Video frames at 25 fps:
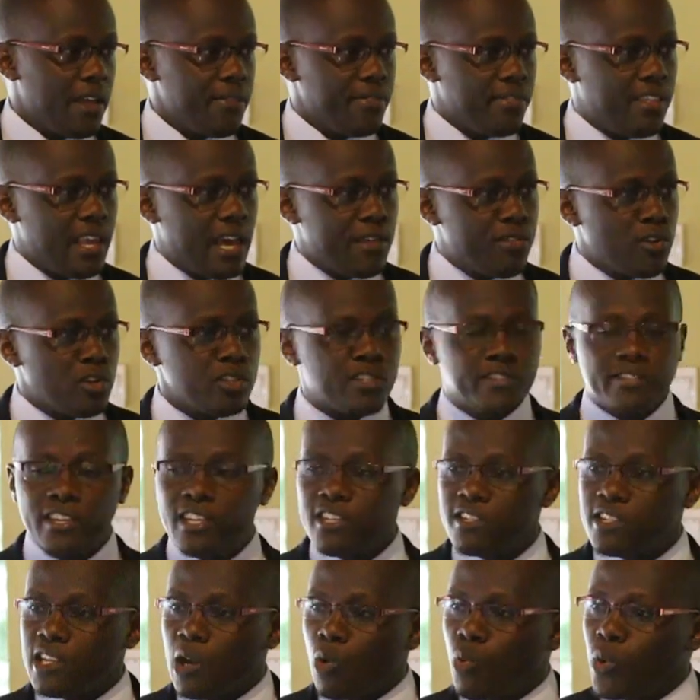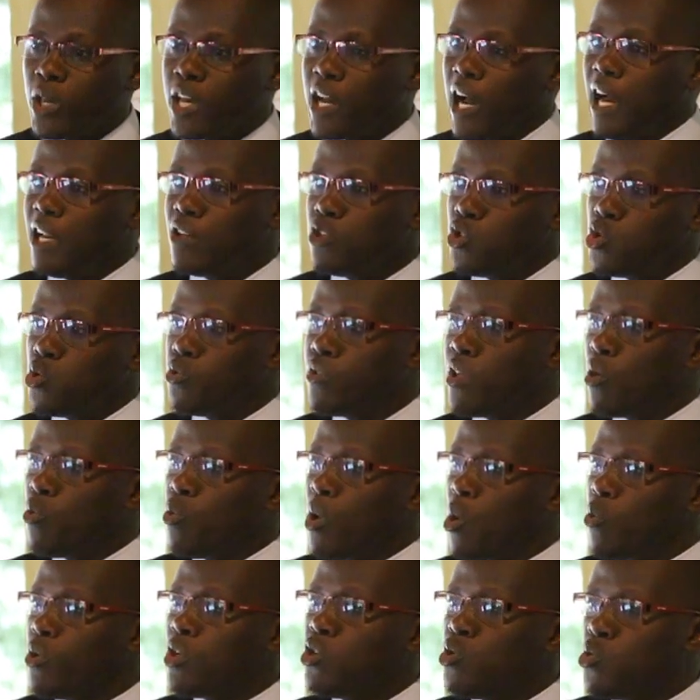there are those things that we can do the
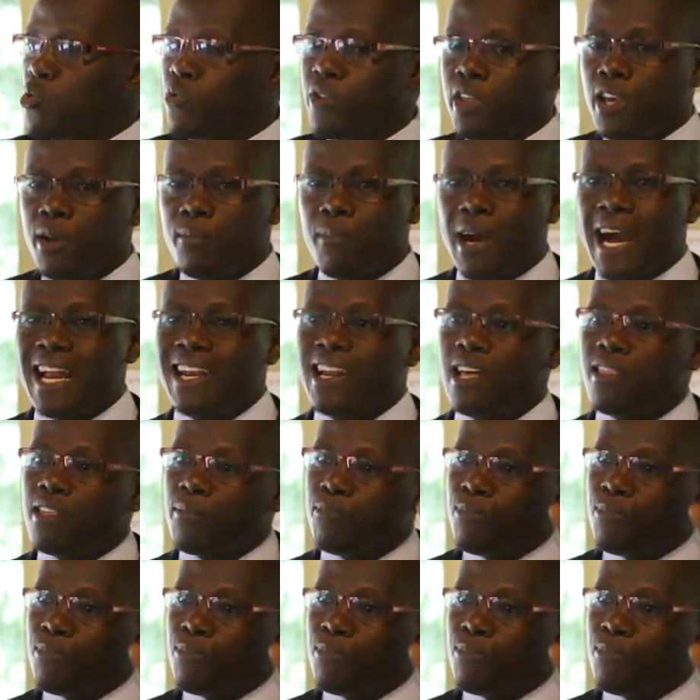way we do them and other